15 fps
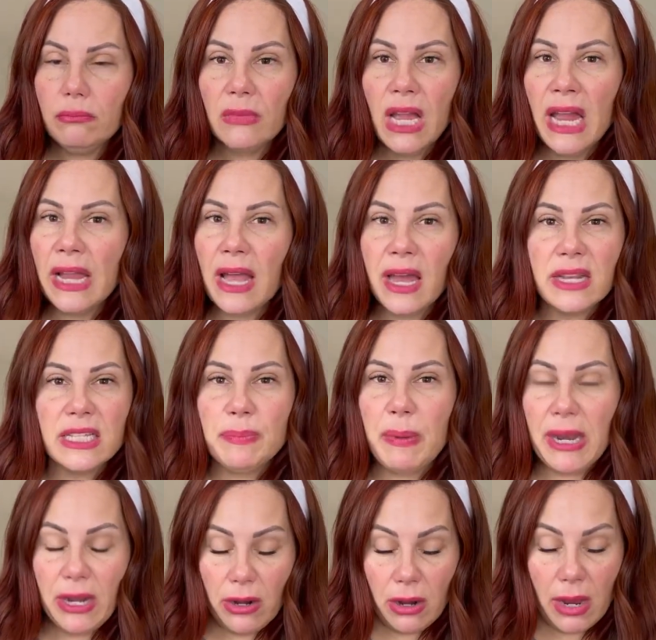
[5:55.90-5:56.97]
I got a
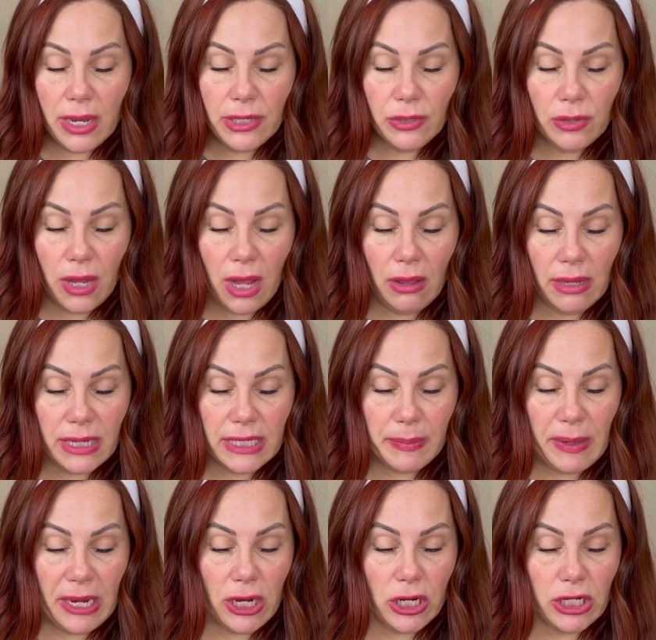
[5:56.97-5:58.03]
spider. I do not like
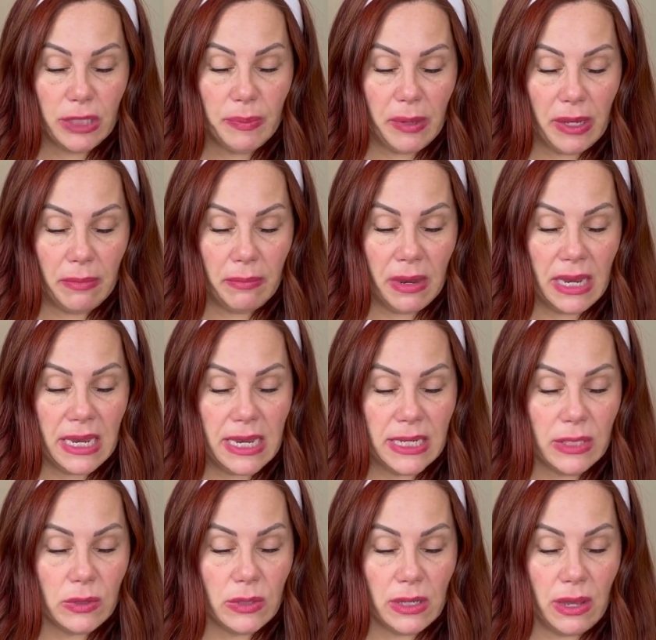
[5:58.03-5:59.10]
spiders, but my
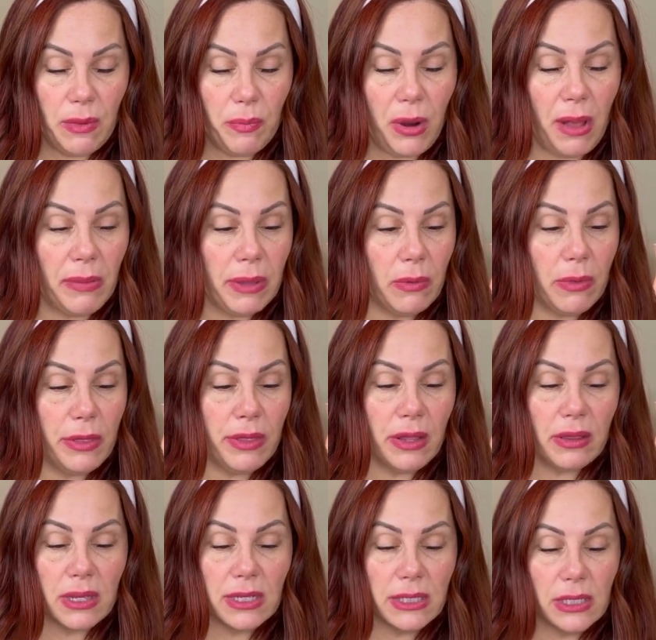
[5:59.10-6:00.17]
niece probably will
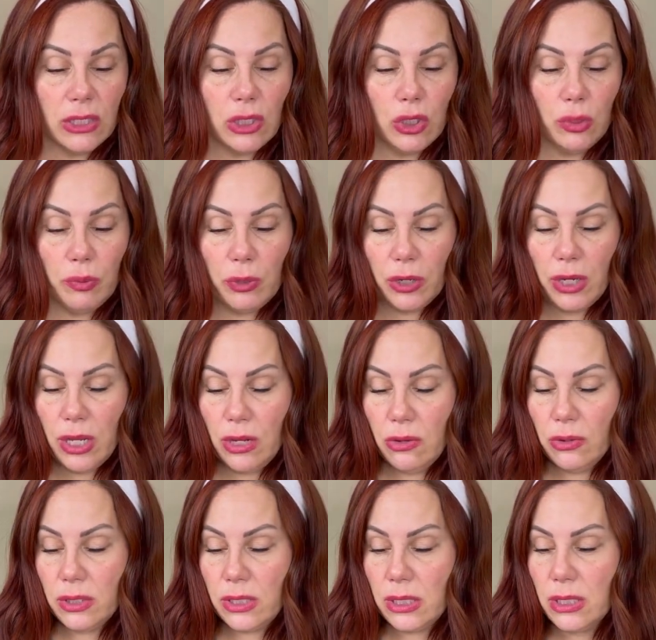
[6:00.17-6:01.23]
think this is super
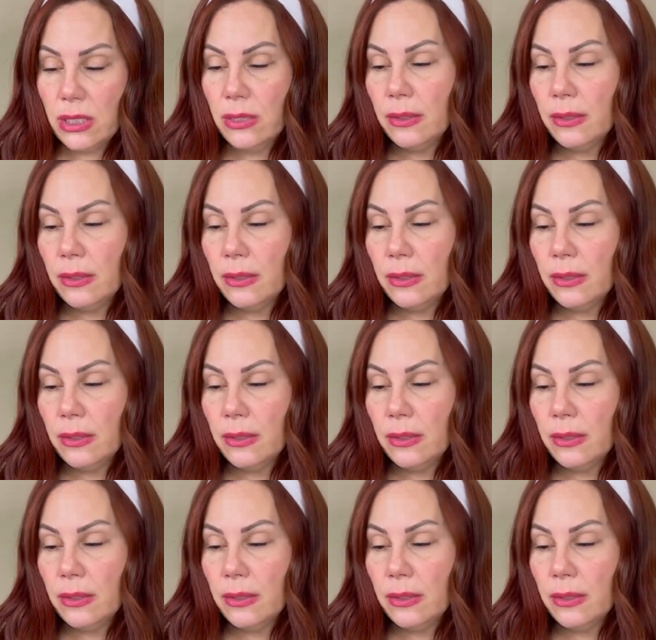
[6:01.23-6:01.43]
cute.